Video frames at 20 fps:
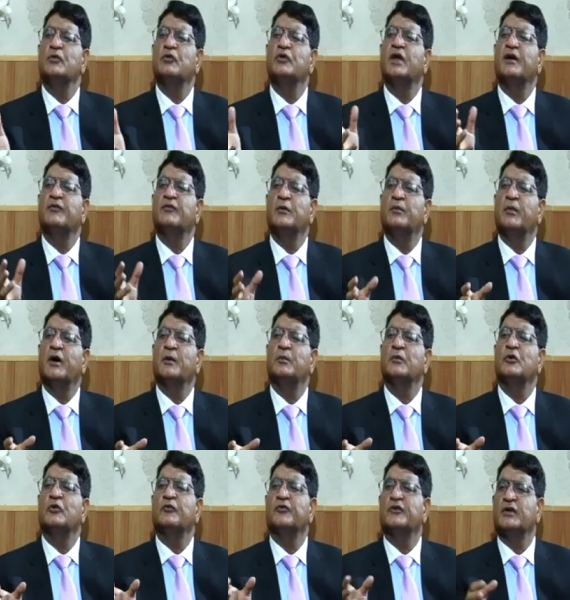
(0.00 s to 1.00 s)
we have
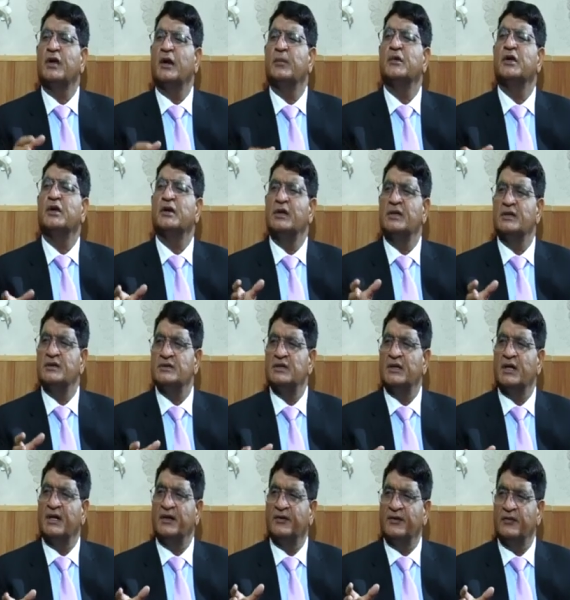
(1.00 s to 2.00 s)
Department of Islamic Culture
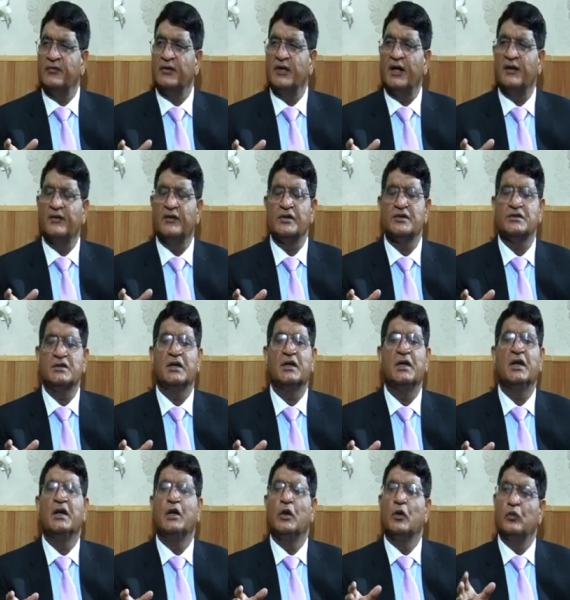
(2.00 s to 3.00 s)
and Civilization.
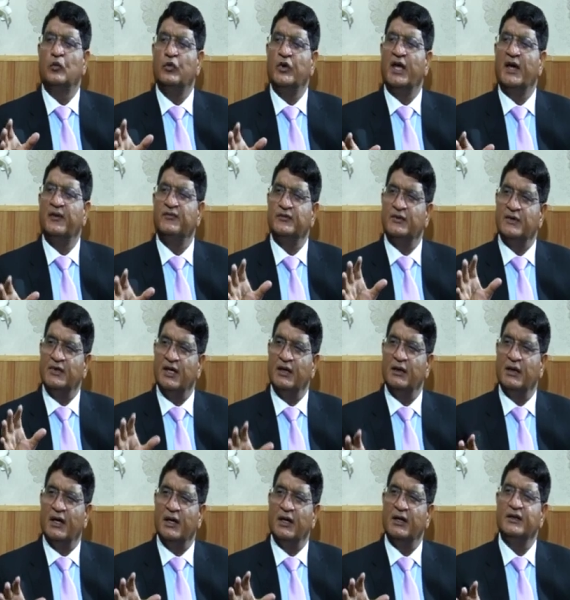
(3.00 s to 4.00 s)
We have
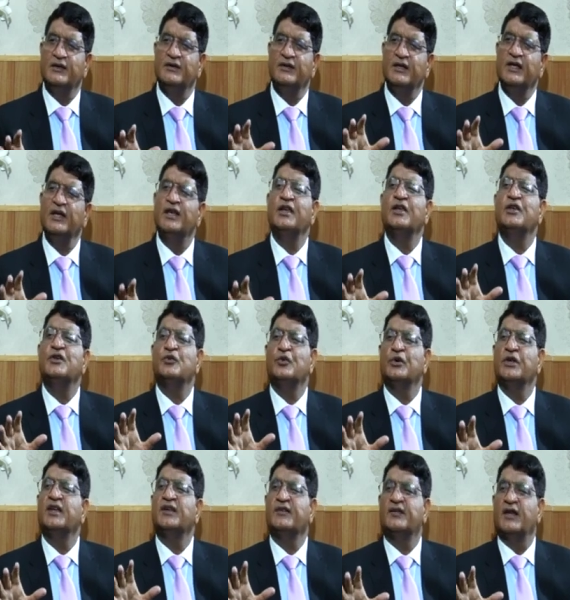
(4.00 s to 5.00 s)
here 3
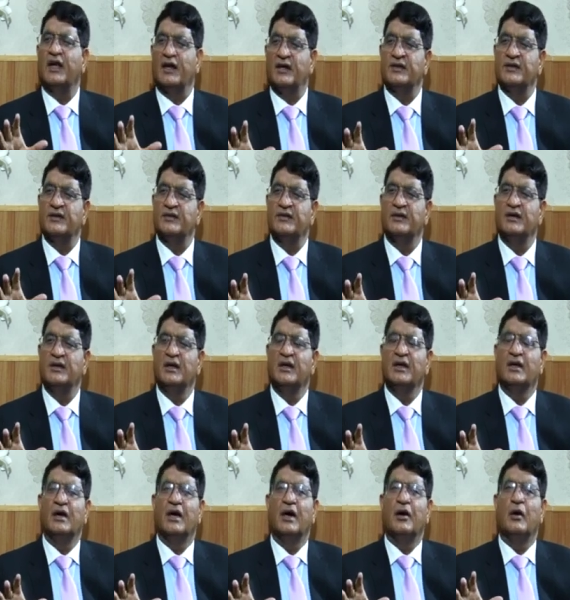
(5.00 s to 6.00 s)
unique centers.
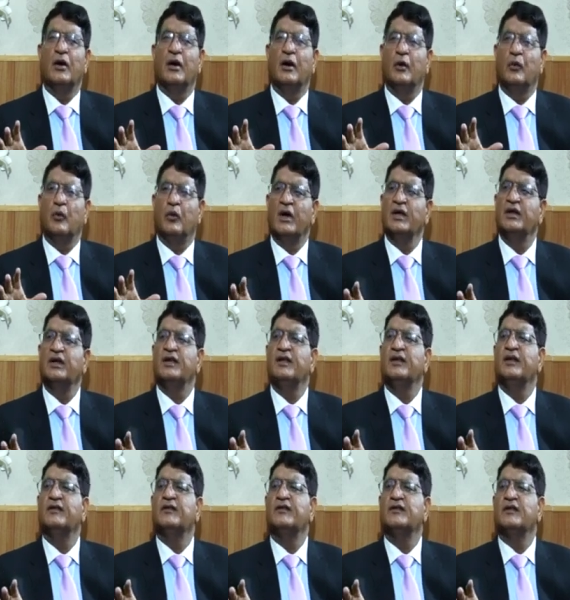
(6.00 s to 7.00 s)
One
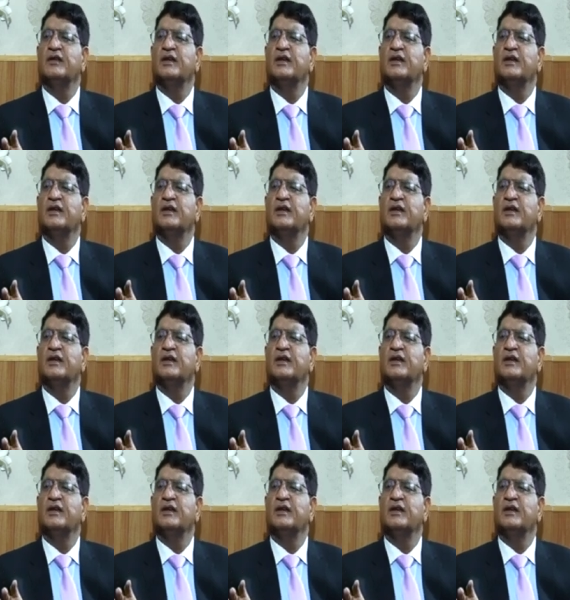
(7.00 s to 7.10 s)
is